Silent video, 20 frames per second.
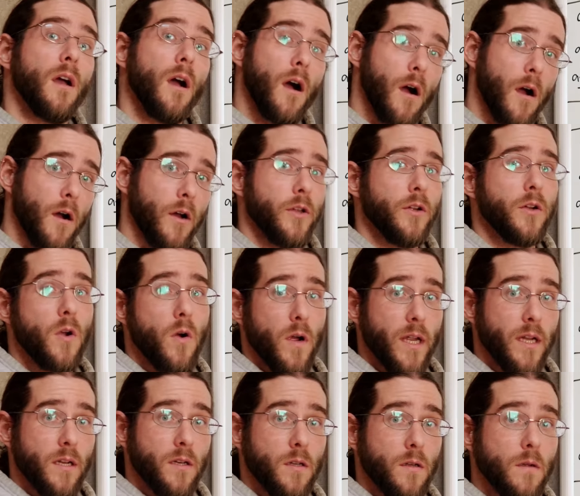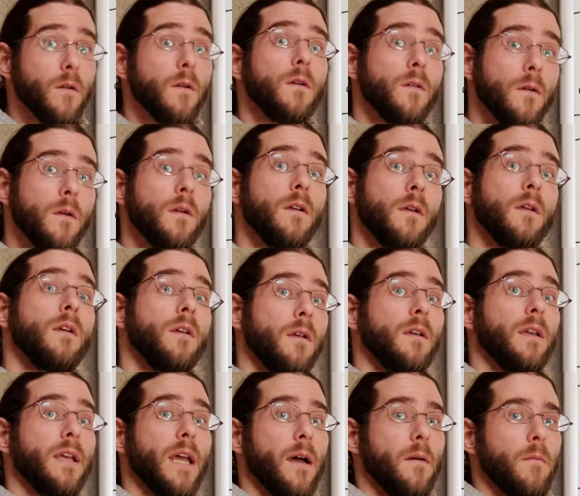Are you going to?
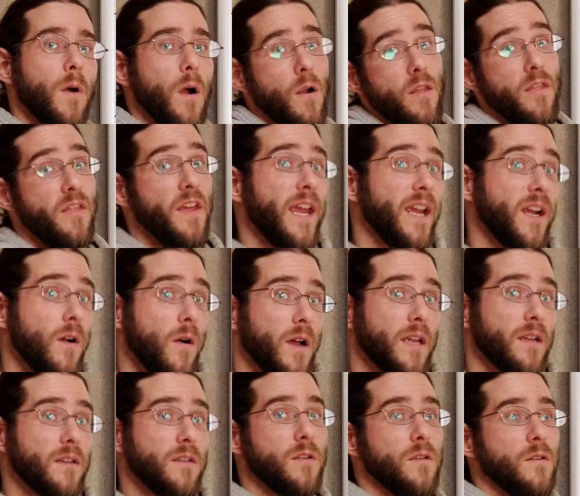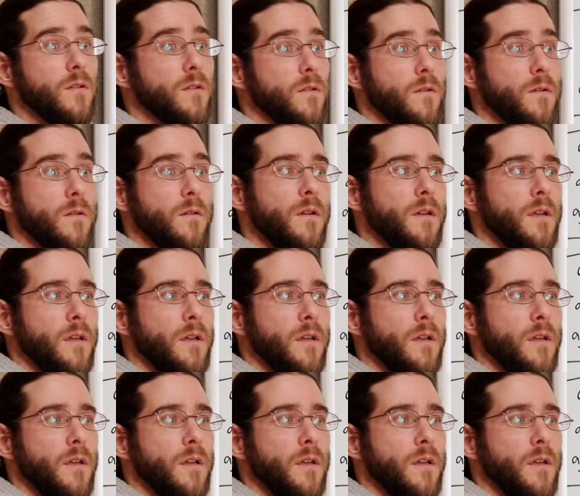Yeah. Are they going to?